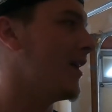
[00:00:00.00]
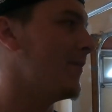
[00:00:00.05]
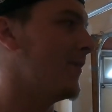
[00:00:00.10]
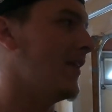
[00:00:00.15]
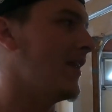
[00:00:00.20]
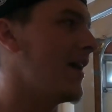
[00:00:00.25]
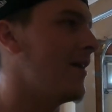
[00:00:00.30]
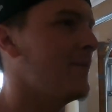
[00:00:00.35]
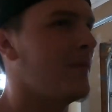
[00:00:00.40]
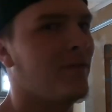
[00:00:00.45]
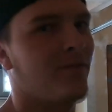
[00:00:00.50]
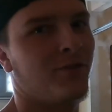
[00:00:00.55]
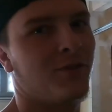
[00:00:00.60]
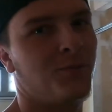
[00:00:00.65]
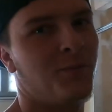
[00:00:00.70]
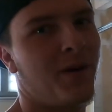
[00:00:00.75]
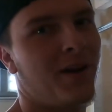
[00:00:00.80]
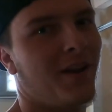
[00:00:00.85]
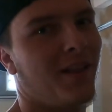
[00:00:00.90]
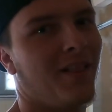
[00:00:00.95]
I mean, I'm even
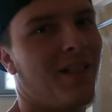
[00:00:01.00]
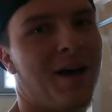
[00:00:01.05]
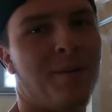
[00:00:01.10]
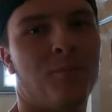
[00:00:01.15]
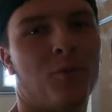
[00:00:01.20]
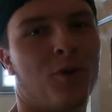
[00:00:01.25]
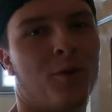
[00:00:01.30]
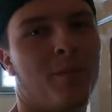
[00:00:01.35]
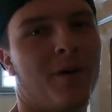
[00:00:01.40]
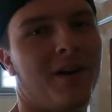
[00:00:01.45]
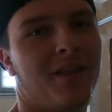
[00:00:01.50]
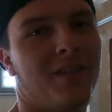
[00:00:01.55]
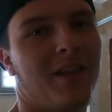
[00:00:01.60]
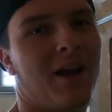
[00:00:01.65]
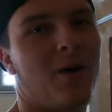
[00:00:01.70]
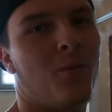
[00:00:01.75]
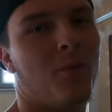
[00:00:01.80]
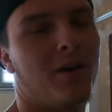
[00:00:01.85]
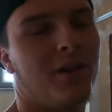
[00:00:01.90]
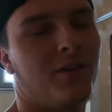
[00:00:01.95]
spending a lot more money than
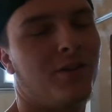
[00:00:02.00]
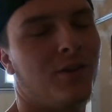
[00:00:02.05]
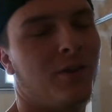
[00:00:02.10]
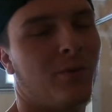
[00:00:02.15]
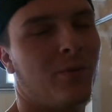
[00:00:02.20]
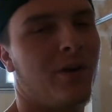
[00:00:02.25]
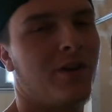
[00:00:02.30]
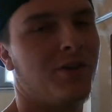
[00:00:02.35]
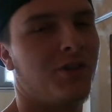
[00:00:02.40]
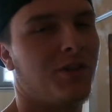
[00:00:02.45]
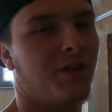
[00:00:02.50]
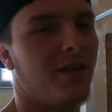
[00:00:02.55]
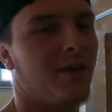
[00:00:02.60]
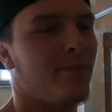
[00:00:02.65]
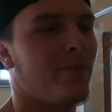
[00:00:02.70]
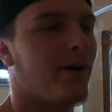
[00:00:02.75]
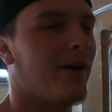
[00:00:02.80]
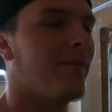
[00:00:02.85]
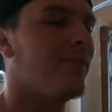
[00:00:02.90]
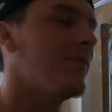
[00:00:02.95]
I wanted to originally,
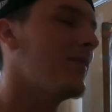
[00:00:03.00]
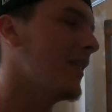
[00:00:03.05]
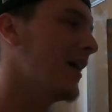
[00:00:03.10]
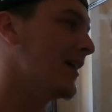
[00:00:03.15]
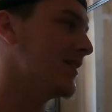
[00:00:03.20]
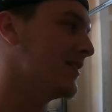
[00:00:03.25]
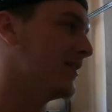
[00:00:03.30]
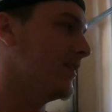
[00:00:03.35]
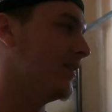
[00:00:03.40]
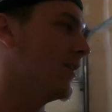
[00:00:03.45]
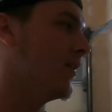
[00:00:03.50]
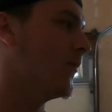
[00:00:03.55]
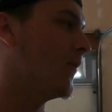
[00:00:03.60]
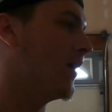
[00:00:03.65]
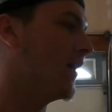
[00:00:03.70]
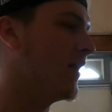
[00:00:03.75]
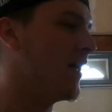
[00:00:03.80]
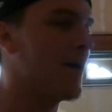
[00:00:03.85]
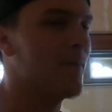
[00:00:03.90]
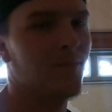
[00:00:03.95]
but I said, you know
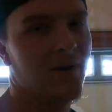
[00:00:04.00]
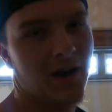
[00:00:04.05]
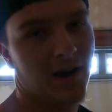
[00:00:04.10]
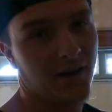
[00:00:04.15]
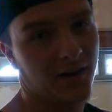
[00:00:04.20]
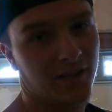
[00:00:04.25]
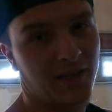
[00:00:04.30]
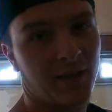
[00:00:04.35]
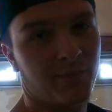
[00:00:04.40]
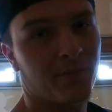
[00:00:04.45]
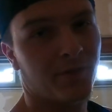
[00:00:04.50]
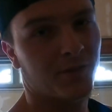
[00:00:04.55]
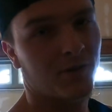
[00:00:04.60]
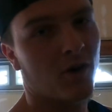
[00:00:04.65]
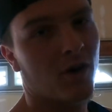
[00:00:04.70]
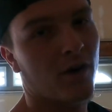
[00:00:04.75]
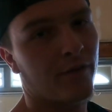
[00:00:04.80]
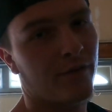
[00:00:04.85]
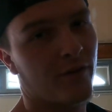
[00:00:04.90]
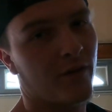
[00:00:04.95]
what? I'm probably gonna keep this
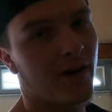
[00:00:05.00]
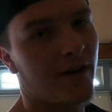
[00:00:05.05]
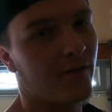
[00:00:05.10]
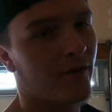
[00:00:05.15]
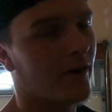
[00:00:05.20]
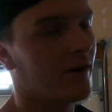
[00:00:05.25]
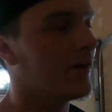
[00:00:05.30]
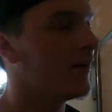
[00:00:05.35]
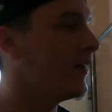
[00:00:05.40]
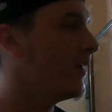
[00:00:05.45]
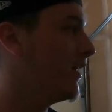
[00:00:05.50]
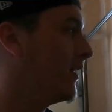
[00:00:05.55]
car forever.